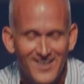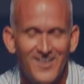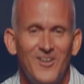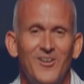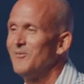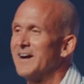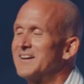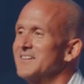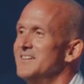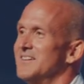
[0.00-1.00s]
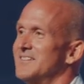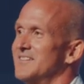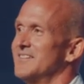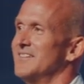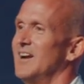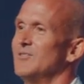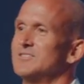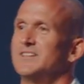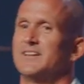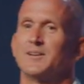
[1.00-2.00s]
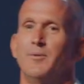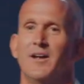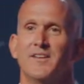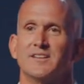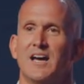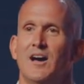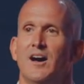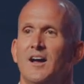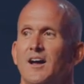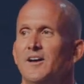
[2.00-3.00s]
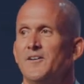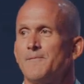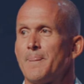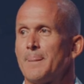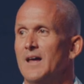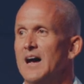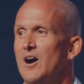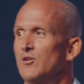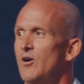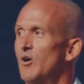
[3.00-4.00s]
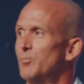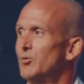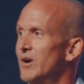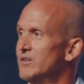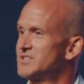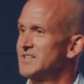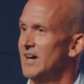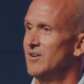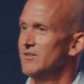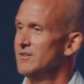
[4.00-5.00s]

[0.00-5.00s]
Oh, my goodness. And I was thinking about this. How do our prayers sound?